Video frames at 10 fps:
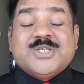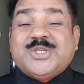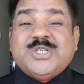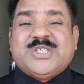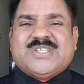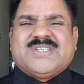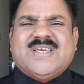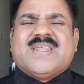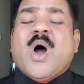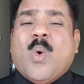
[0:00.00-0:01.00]
Jesus
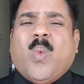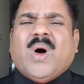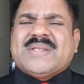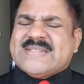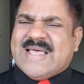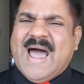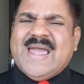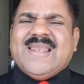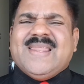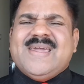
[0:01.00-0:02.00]
said, What is
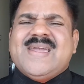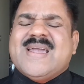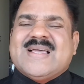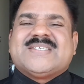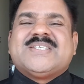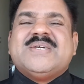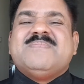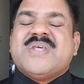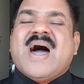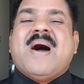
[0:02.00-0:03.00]
highly
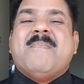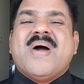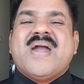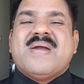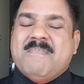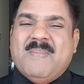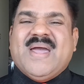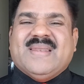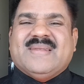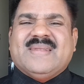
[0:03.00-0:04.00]
esteemed among
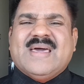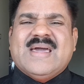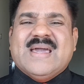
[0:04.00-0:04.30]
men